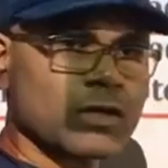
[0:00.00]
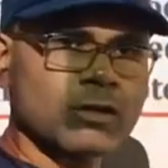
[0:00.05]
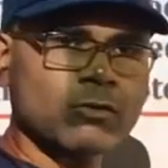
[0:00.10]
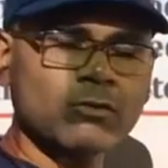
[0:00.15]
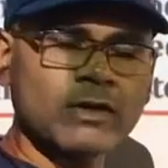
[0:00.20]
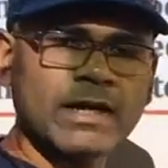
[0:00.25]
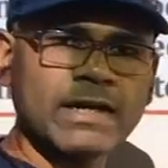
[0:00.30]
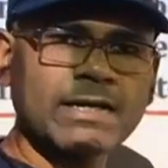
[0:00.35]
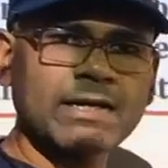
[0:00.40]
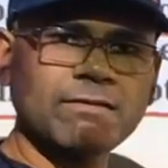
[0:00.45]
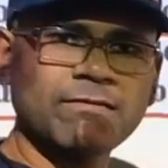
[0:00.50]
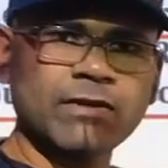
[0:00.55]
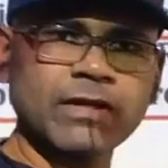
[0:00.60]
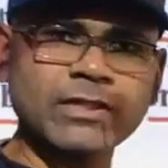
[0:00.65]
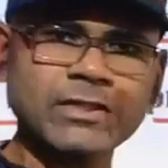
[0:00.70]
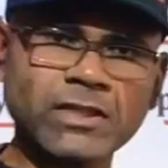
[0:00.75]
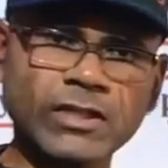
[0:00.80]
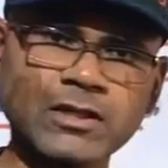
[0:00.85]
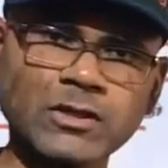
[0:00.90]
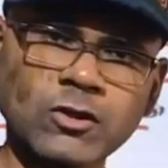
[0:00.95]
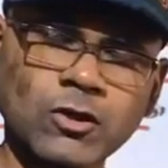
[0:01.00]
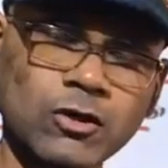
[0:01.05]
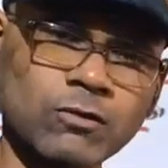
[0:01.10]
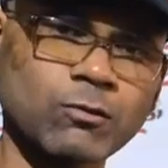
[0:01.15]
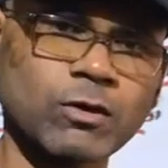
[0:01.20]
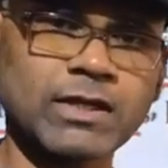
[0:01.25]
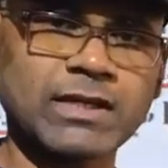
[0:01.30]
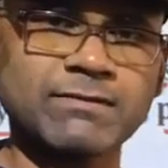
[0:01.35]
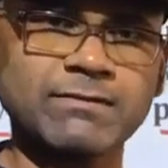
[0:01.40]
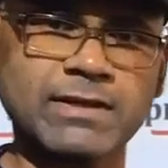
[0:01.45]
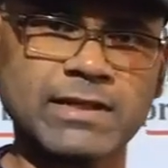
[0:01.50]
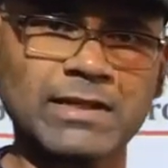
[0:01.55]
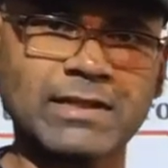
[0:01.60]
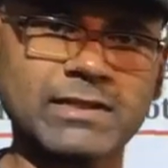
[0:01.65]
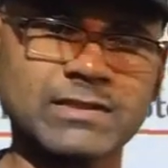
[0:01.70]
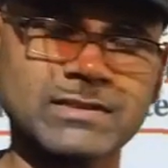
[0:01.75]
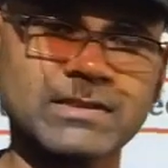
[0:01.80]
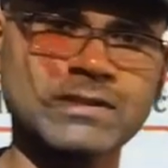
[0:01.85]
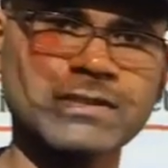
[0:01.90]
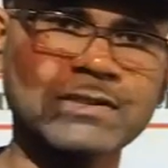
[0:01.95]
regulatory function or whatever
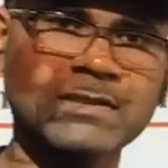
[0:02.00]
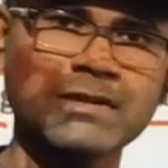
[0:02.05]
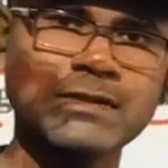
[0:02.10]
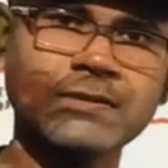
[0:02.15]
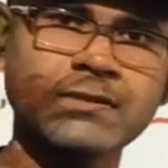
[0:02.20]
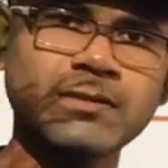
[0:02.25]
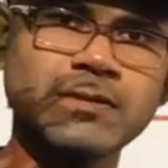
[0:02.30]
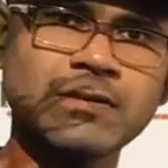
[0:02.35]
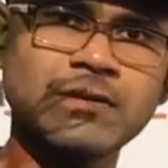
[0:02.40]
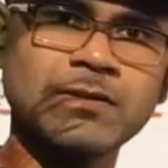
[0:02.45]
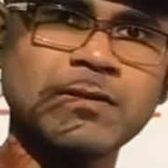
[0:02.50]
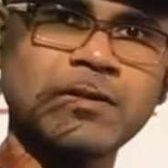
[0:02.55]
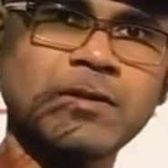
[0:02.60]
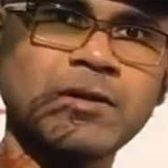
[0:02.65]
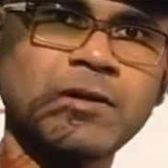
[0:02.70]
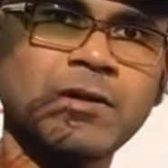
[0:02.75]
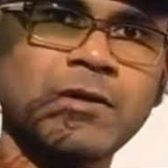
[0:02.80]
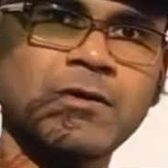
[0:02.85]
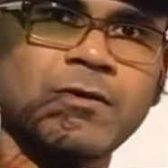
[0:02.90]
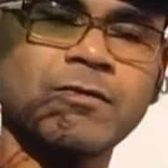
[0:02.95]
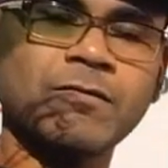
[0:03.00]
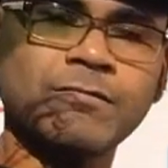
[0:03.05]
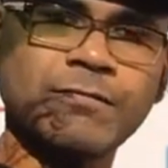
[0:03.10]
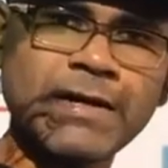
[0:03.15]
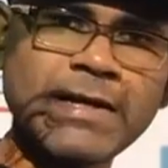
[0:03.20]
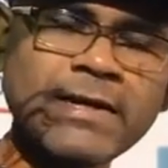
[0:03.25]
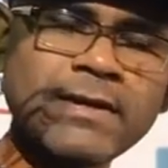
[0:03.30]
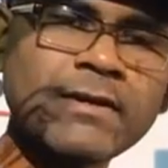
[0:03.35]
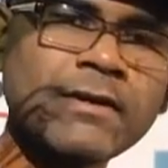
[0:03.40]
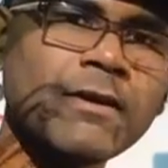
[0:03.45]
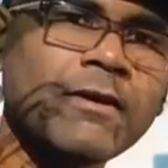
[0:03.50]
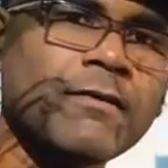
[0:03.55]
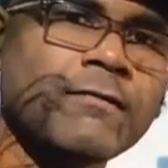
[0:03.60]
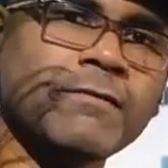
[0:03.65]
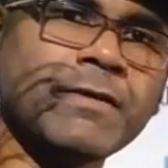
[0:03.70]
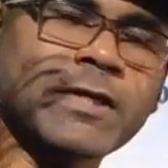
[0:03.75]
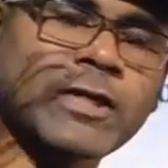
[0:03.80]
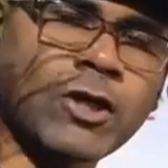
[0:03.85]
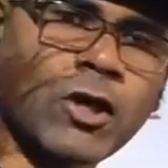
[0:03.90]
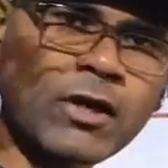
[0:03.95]
it is.
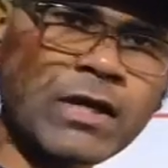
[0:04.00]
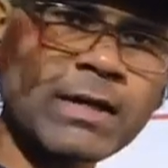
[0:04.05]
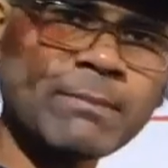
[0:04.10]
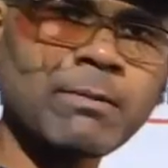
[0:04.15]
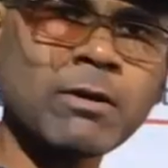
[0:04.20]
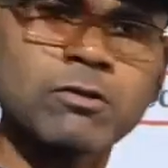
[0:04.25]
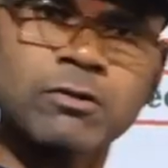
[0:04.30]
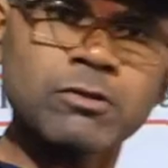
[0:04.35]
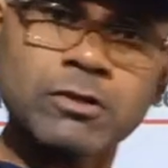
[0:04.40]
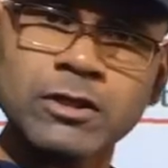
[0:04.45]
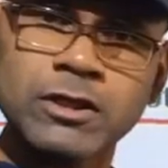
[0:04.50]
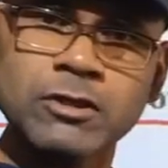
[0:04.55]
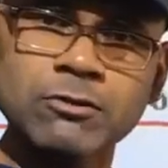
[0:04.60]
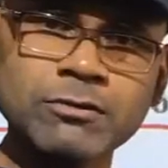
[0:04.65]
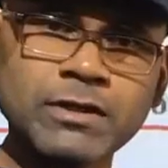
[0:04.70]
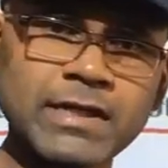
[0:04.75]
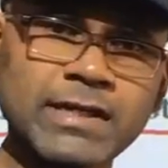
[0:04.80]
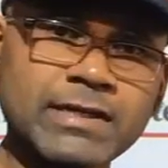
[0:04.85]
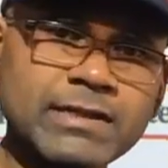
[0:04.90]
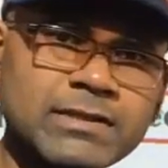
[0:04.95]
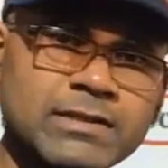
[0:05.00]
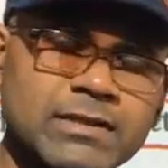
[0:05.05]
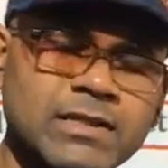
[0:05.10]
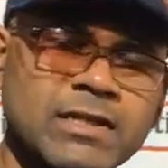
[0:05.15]
When we talk about nutrients,